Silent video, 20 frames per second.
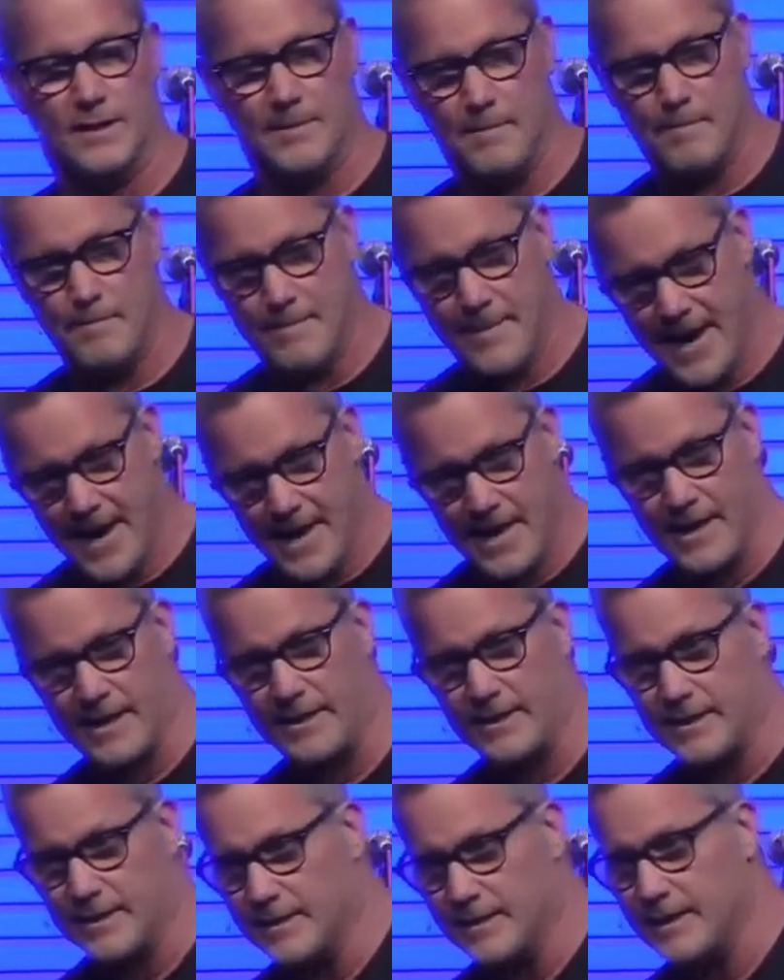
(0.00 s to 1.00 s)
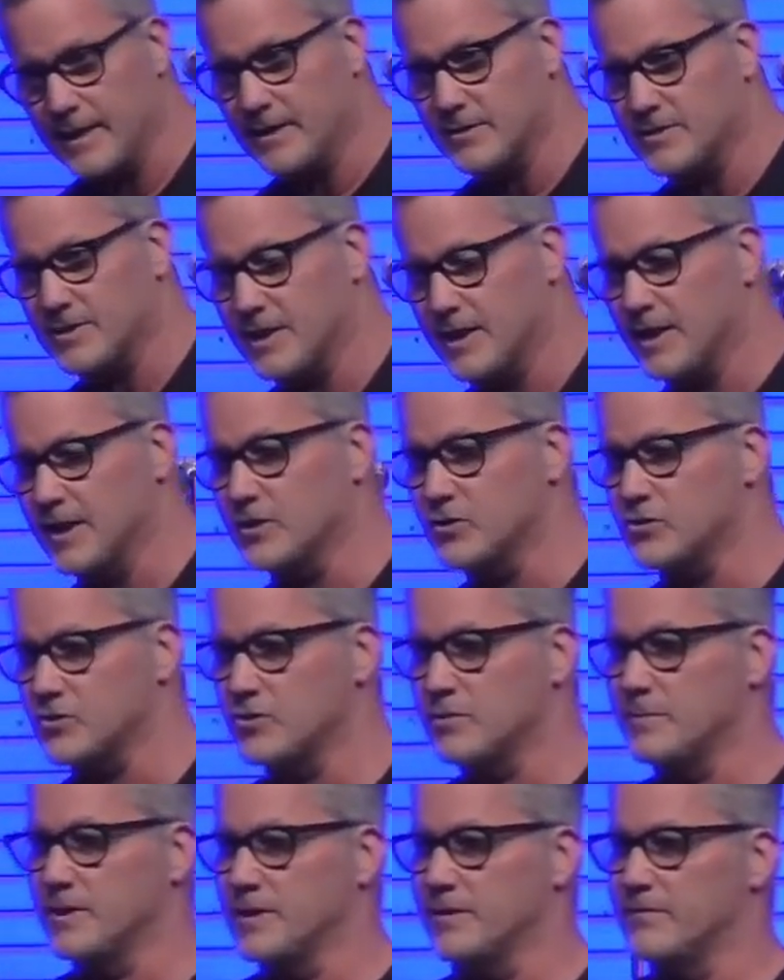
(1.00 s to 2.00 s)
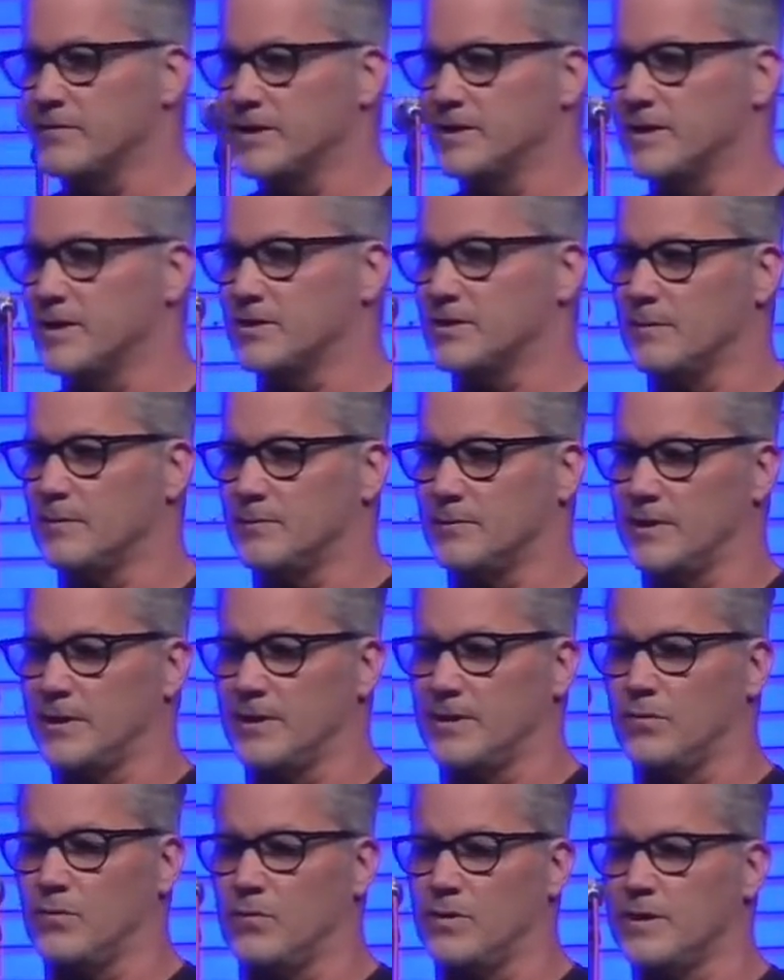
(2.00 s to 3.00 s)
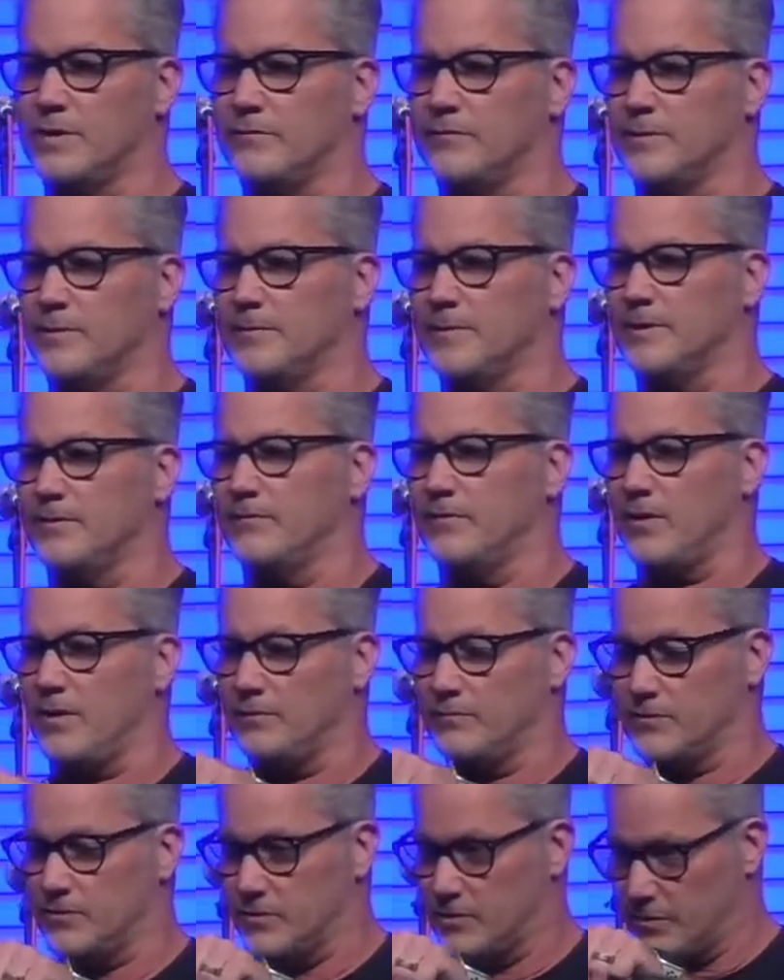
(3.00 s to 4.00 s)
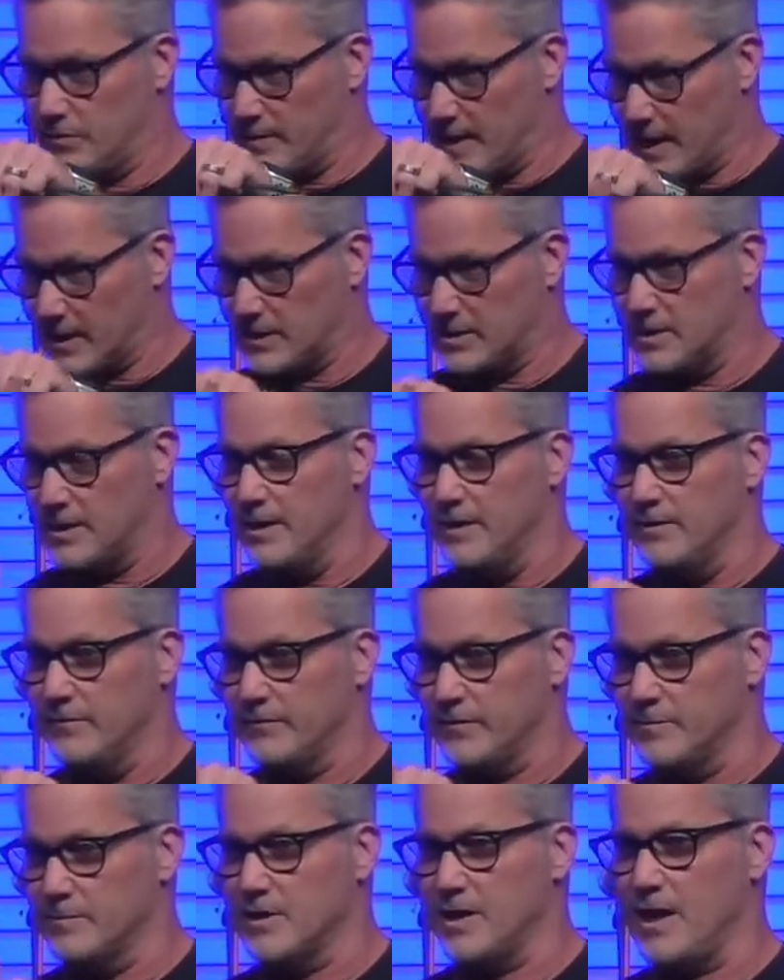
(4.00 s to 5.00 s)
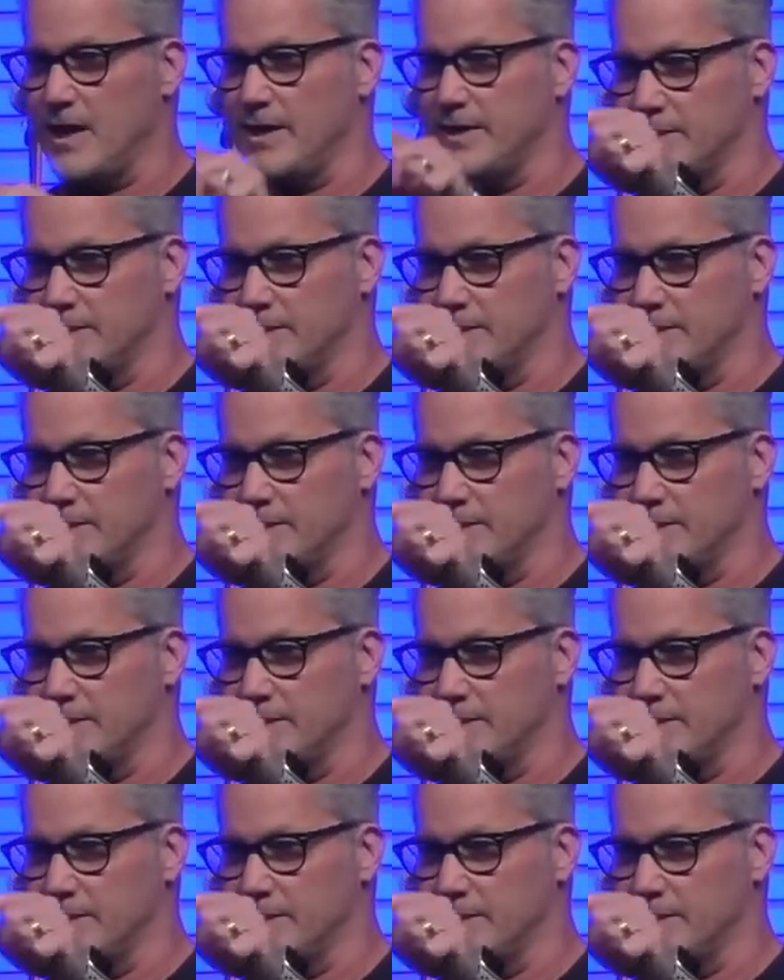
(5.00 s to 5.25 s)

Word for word: man as the instrument of the discipline, and one of them involved direct from God.